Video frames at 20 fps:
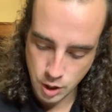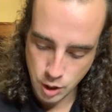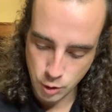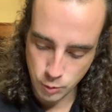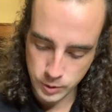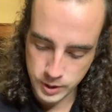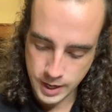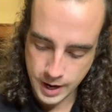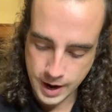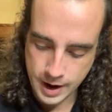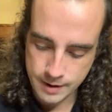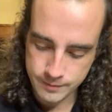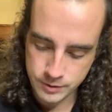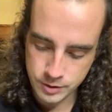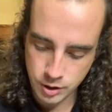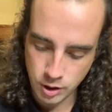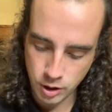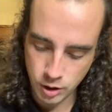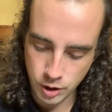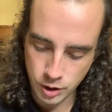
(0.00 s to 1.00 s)
We have in
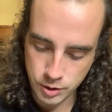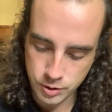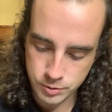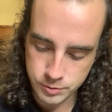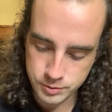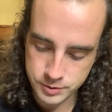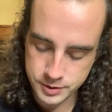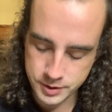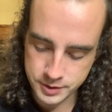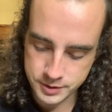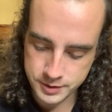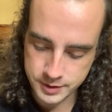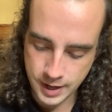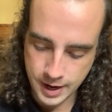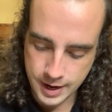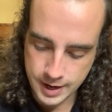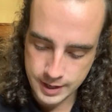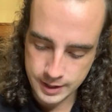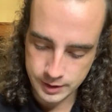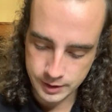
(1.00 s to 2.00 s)
our own
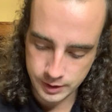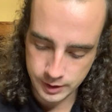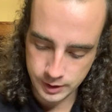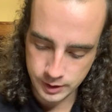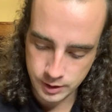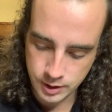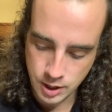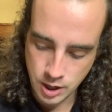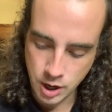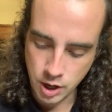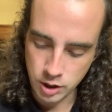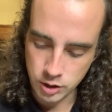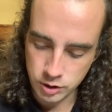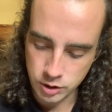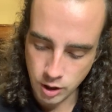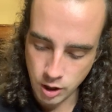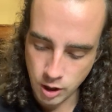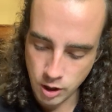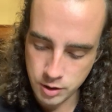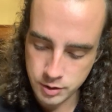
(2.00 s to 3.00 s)
society
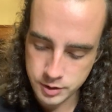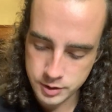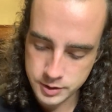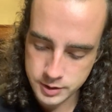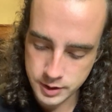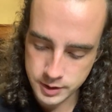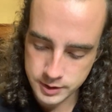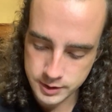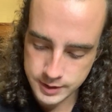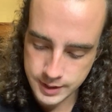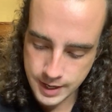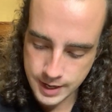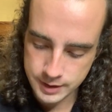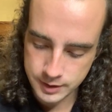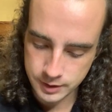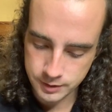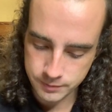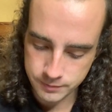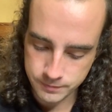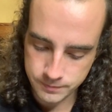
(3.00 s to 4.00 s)
learned to
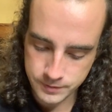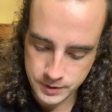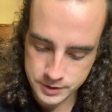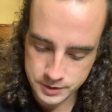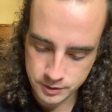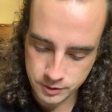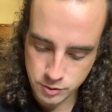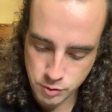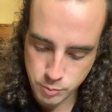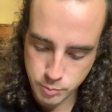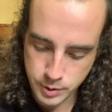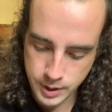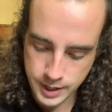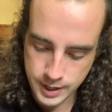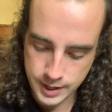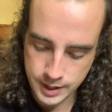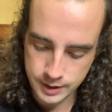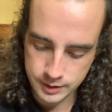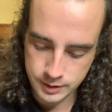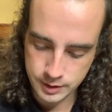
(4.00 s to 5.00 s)
deaden physical
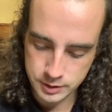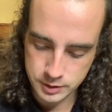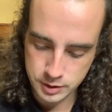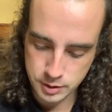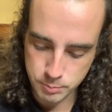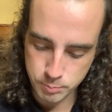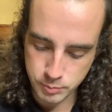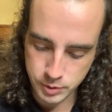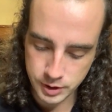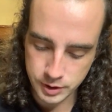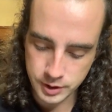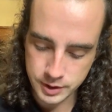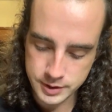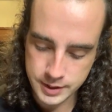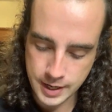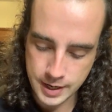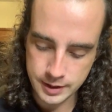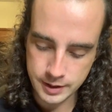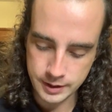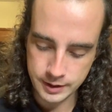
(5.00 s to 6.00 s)
pain and
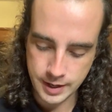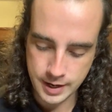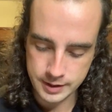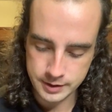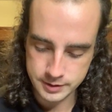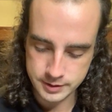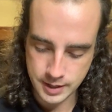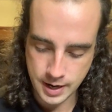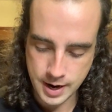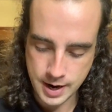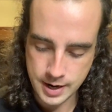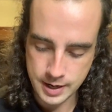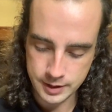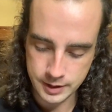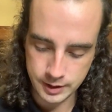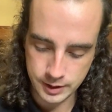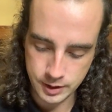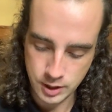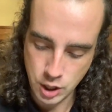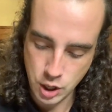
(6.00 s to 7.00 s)
debilitating
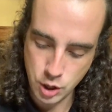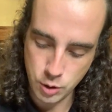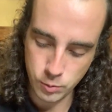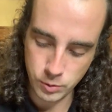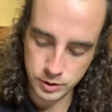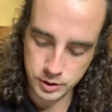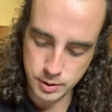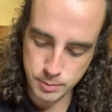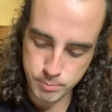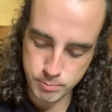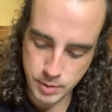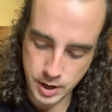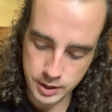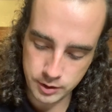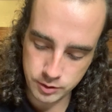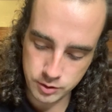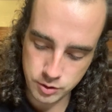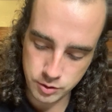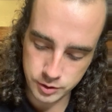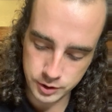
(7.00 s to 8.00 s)
anxiety with the
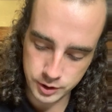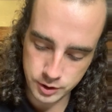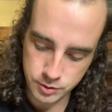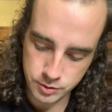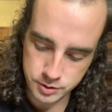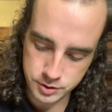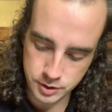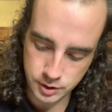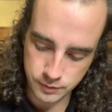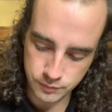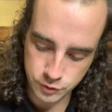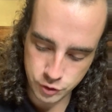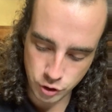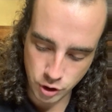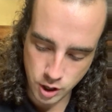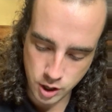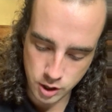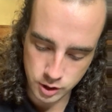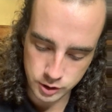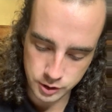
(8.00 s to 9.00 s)
medical use of
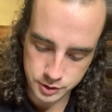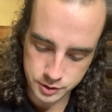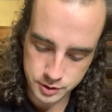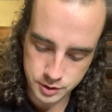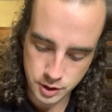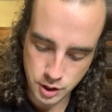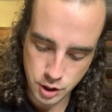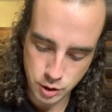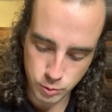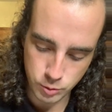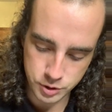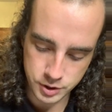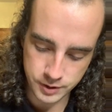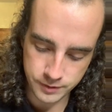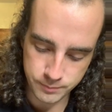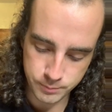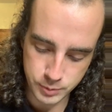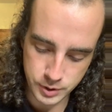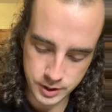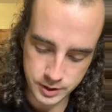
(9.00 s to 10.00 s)
drugs which
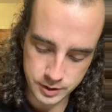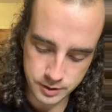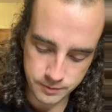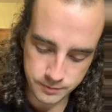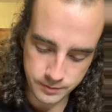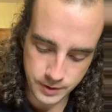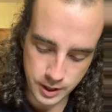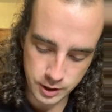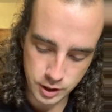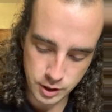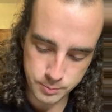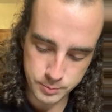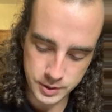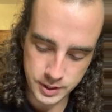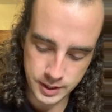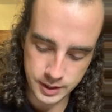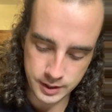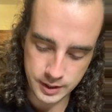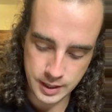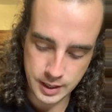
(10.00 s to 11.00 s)
have been developed
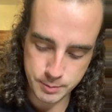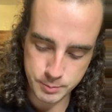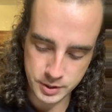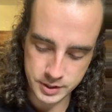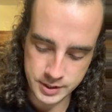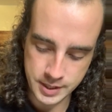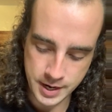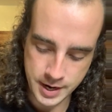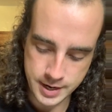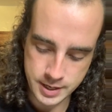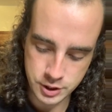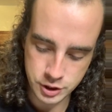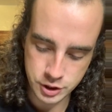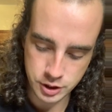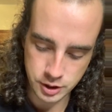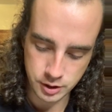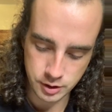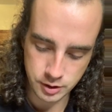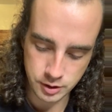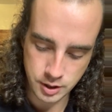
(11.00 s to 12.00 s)
in
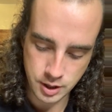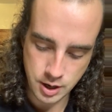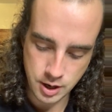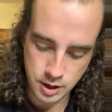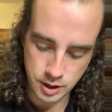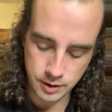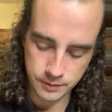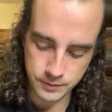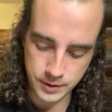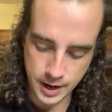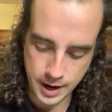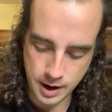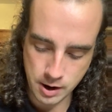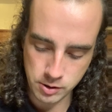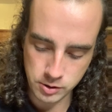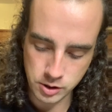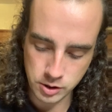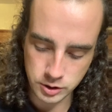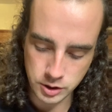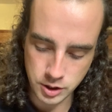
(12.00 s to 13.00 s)
imitation of the
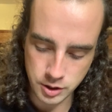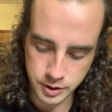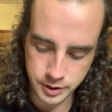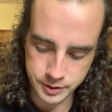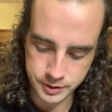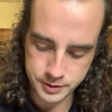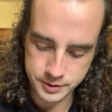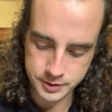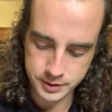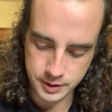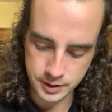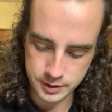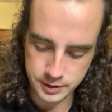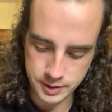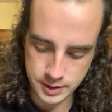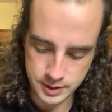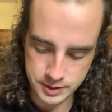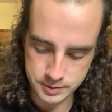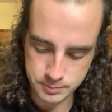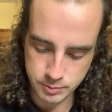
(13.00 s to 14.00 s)
alkaloids in
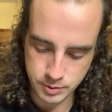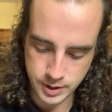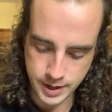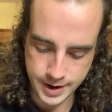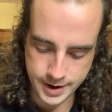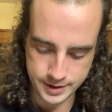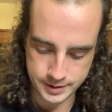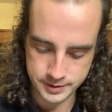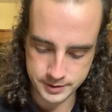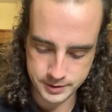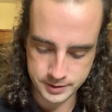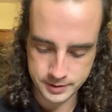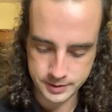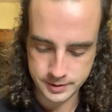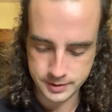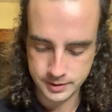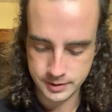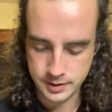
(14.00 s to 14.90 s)
these plants.